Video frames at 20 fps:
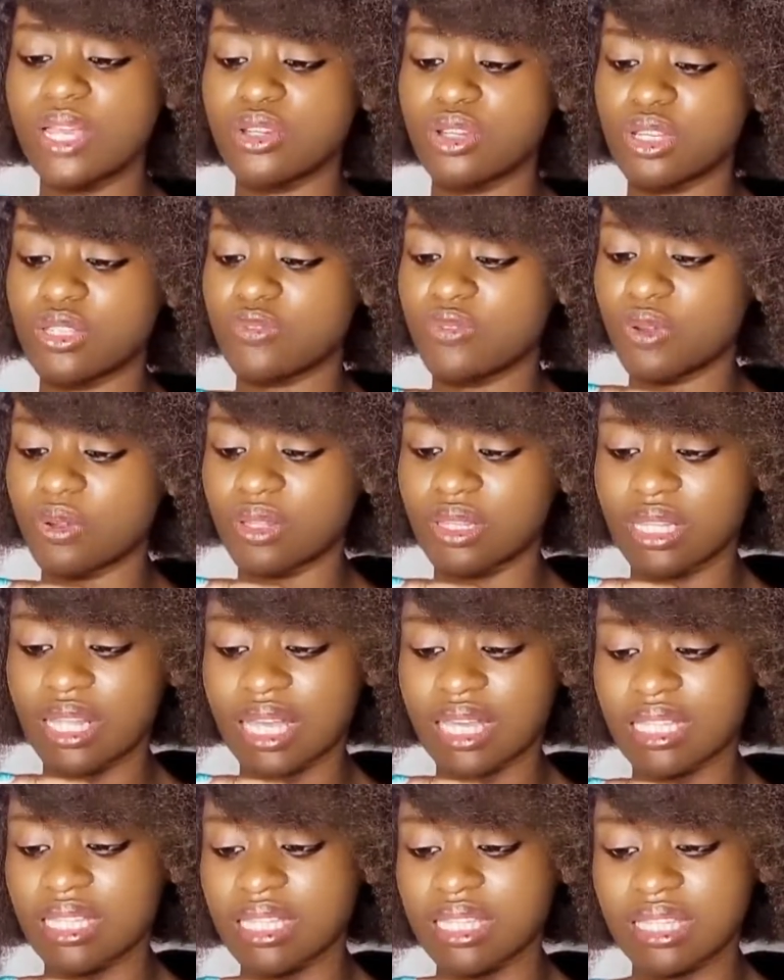I just felt
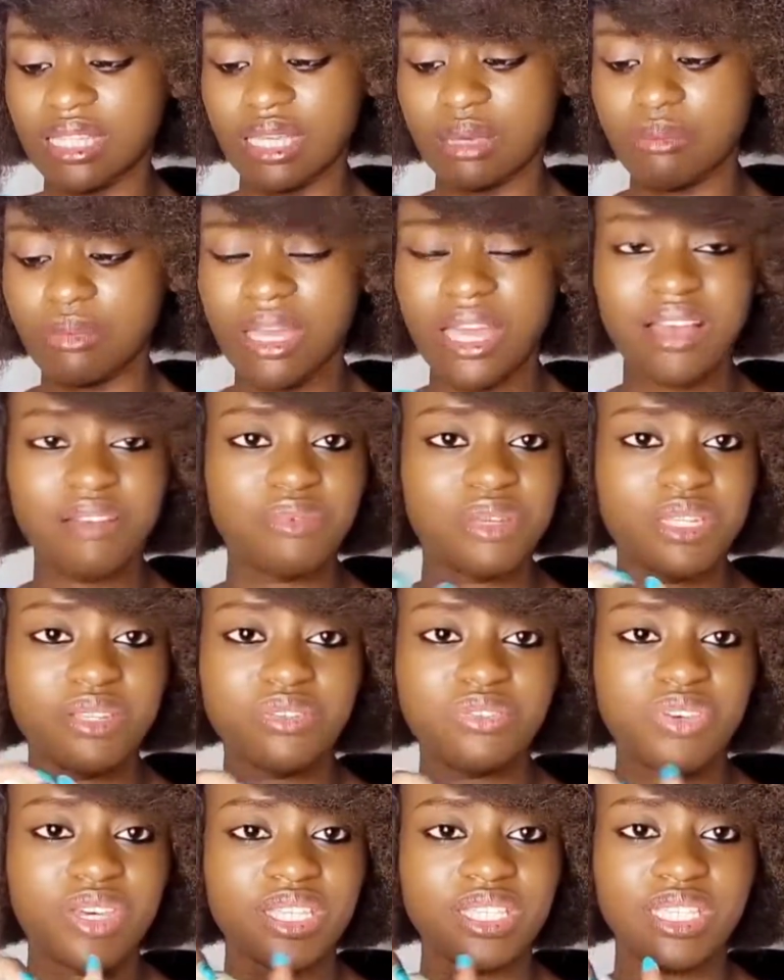like this thing may have been
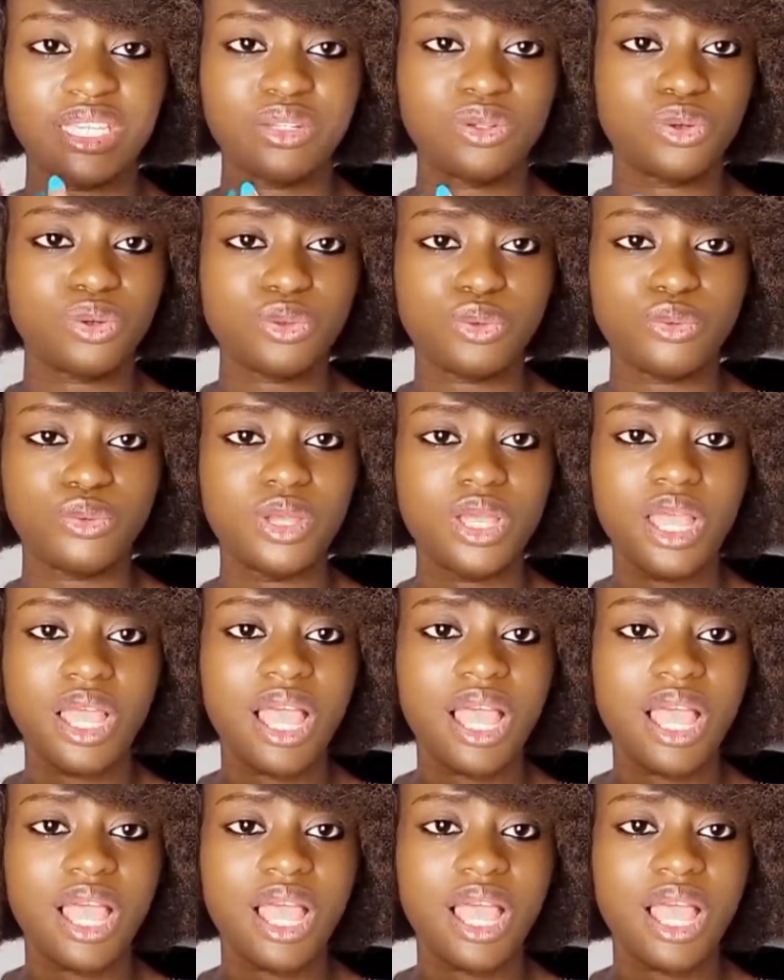infected or